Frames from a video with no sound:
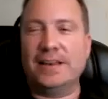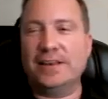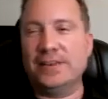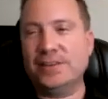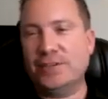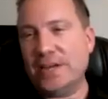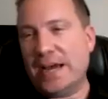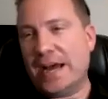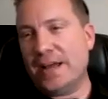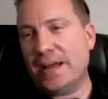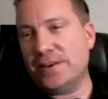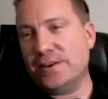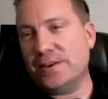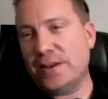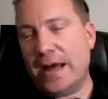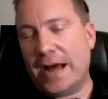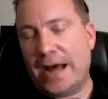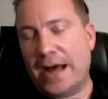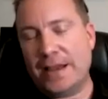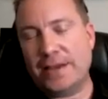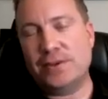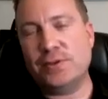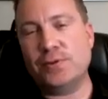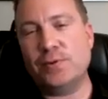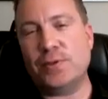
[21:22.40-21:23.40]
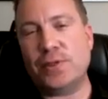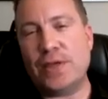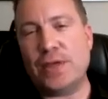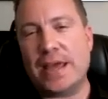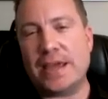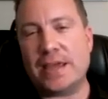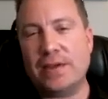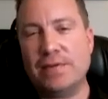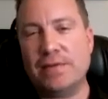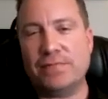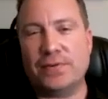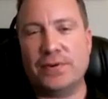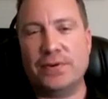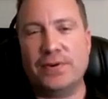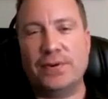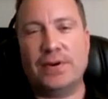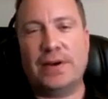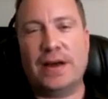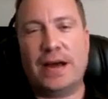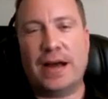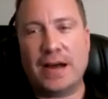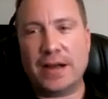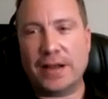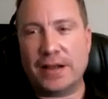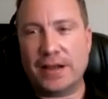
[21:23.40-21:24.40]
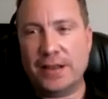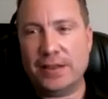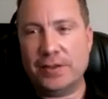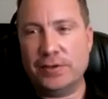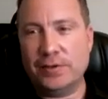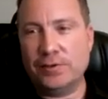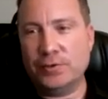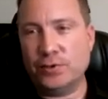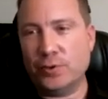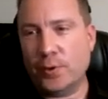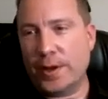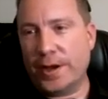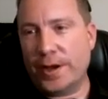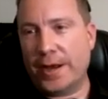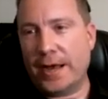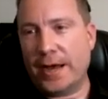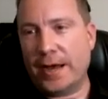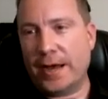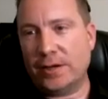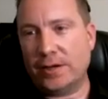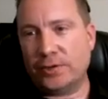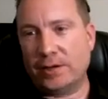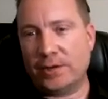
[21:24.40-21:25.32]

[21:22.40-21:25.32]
John, I do thank you for joining us,